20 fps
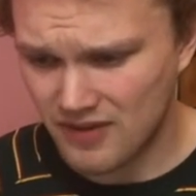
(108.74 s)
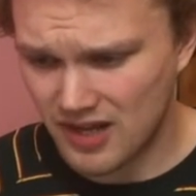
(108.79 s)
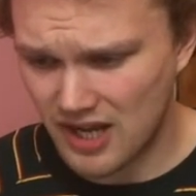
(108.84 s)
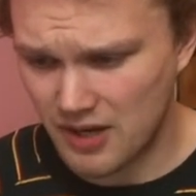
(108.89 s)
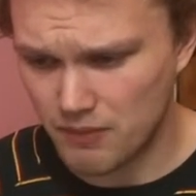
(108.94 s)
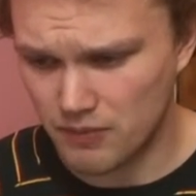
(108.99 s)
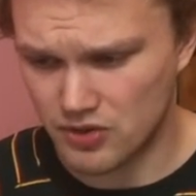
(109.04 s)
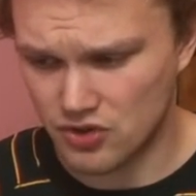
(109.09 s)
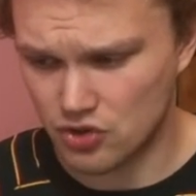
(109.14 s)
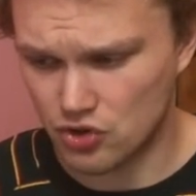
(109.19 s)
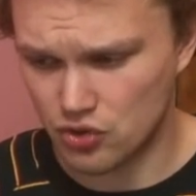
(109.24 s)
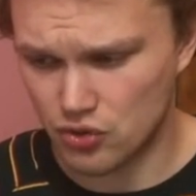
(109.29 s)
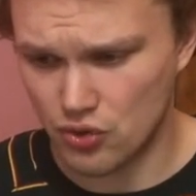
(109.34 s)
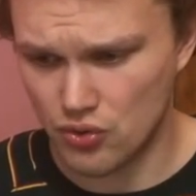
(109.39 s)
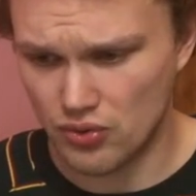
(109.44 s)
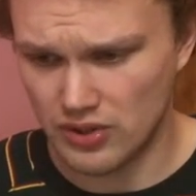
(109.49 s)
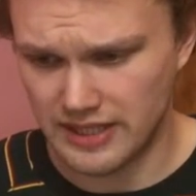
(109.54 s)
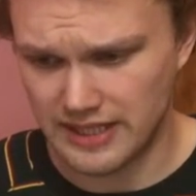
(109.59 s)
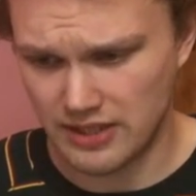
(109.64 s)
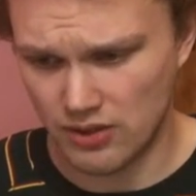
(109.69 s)
It was
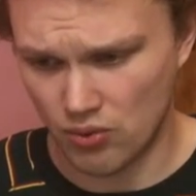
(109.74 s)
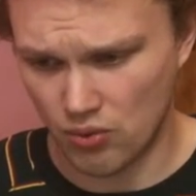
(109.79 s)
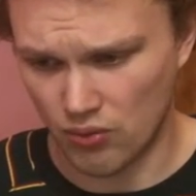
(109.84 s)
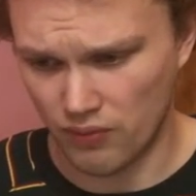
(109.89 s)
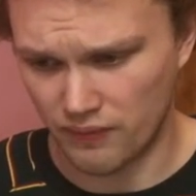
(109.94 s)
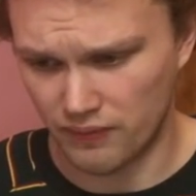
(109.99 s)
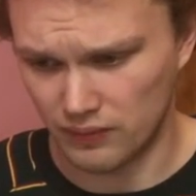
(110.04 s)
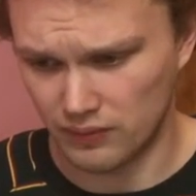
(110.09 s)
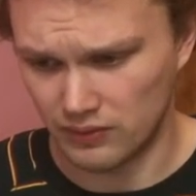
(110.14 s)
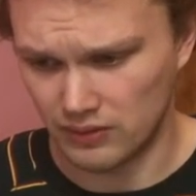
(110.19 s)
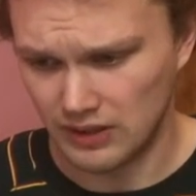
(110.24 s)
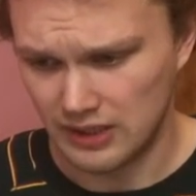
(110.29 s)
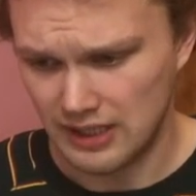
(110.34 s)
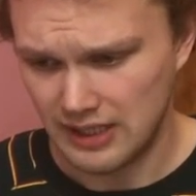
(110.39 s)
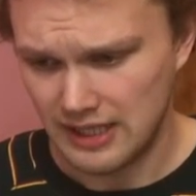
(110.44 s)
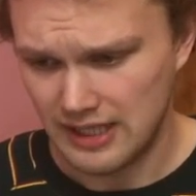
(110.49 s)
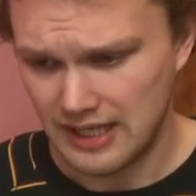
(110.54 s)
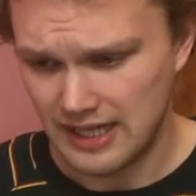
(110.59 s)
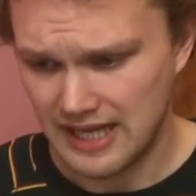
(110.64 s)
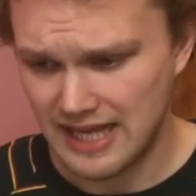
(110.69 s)
truly awful.
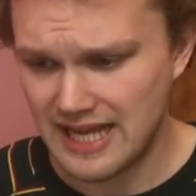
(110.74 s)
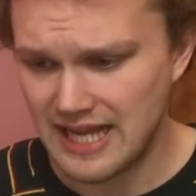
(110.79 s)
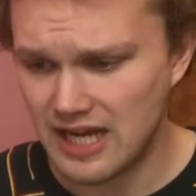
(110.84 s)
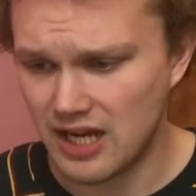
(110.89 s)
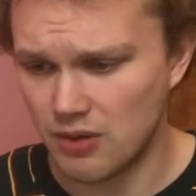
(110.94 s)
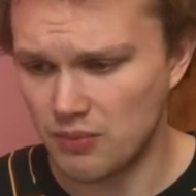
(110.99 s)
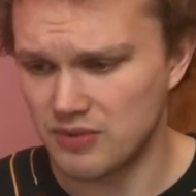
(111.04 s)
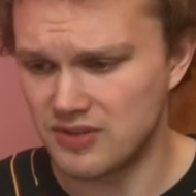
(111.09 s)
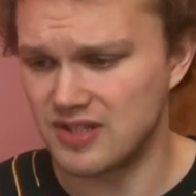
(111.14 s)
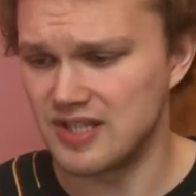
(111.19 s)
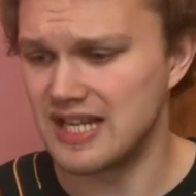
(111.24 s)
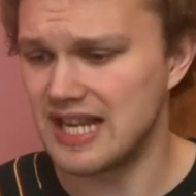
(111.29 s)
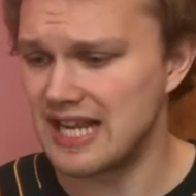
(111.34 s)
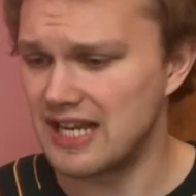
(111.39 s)
Here was an